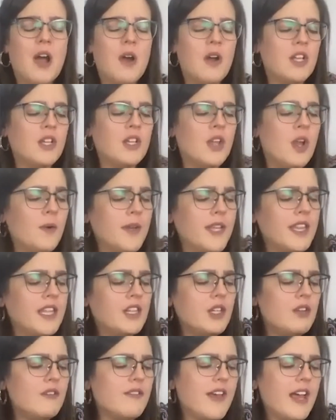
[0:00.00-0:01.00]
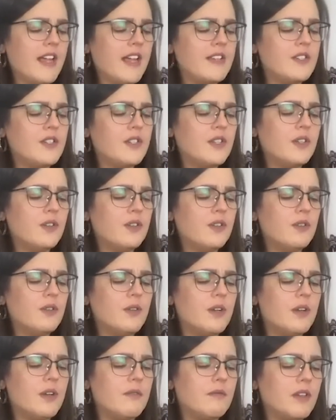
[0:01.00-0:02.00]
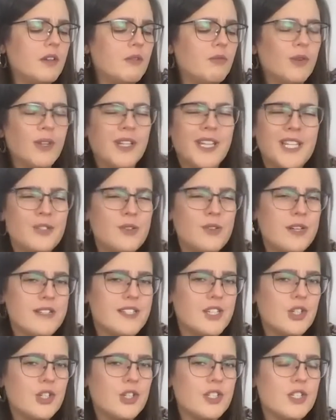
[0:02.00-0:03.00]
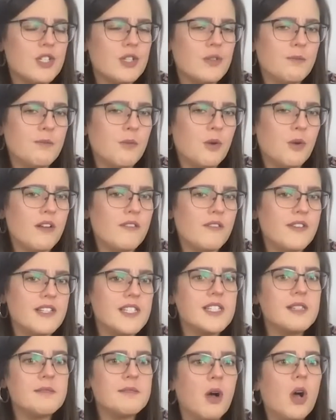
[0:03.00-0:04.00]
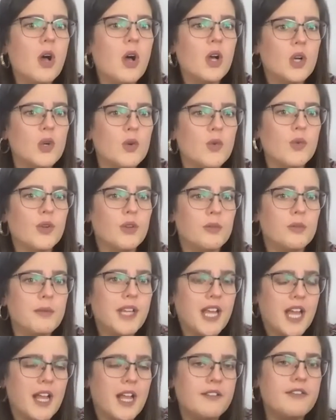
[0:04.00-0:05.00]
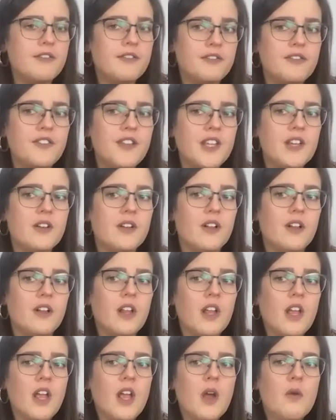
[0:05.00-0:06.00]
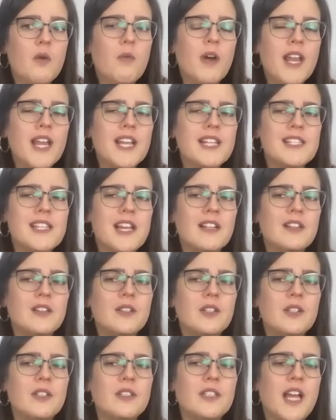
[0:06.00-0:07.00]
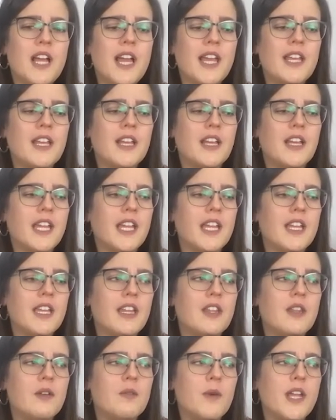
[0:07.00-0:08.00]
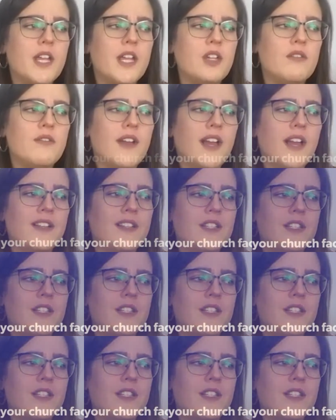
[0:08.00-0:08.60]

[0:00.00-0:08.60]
Knowing that you've had to really transition to more of a small group kind of feel, what does that look like in the way you've had to